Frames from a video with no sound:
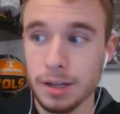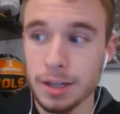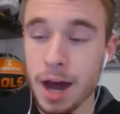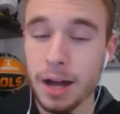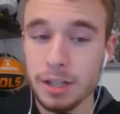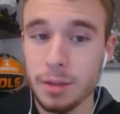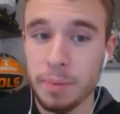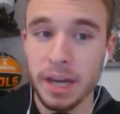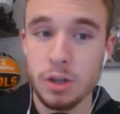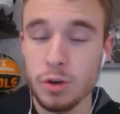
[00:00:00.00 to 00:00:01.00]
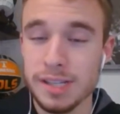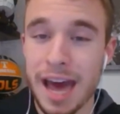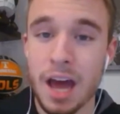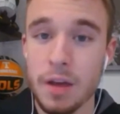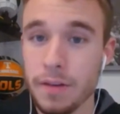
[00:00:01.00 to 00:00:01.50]
Knocked the Patriots
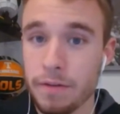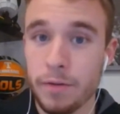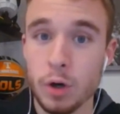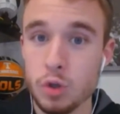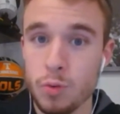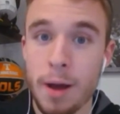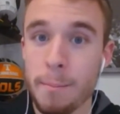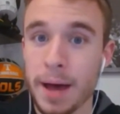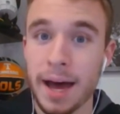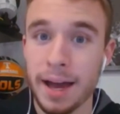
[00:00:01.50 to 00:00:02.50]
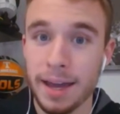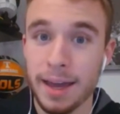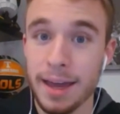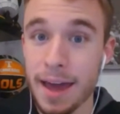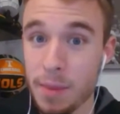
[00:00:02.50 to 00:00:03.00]
out of a first-round
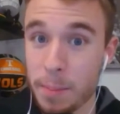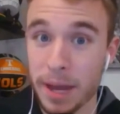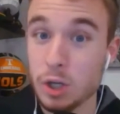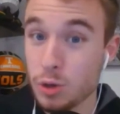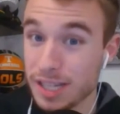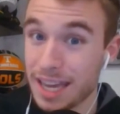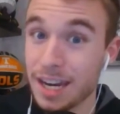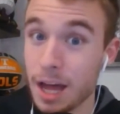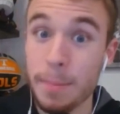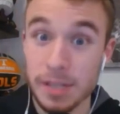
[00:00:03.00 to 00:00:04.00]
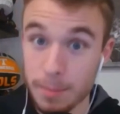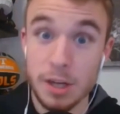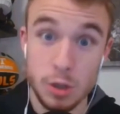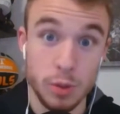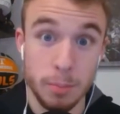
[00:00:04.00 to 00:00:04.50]
bye, and the Patriots ended up, as I
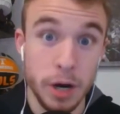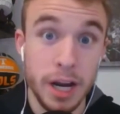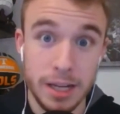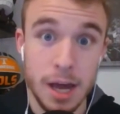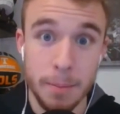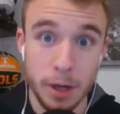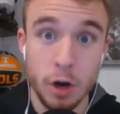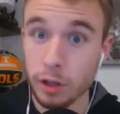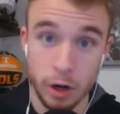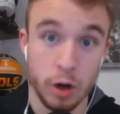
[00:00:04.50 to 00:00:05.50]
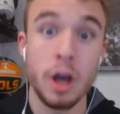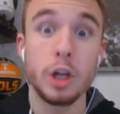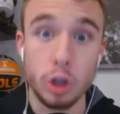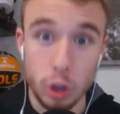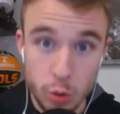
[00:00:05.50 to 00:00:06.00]
mentioned with the Brady topic earlier,
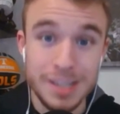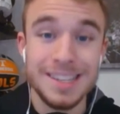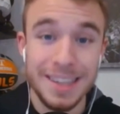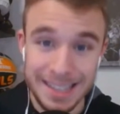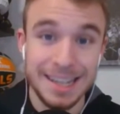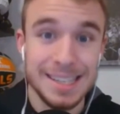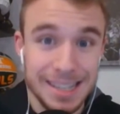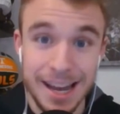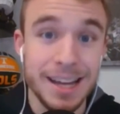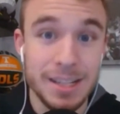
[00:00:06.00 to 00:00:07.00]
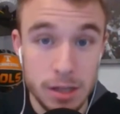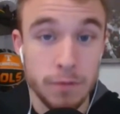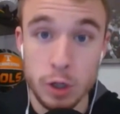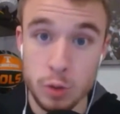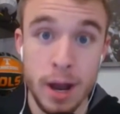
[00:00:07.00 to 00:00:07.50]
losing to the Tennessee Titans in
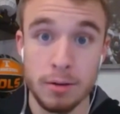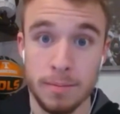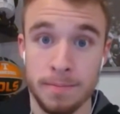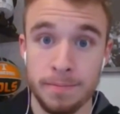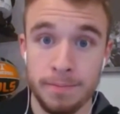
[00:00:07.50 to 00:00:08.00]
the first round.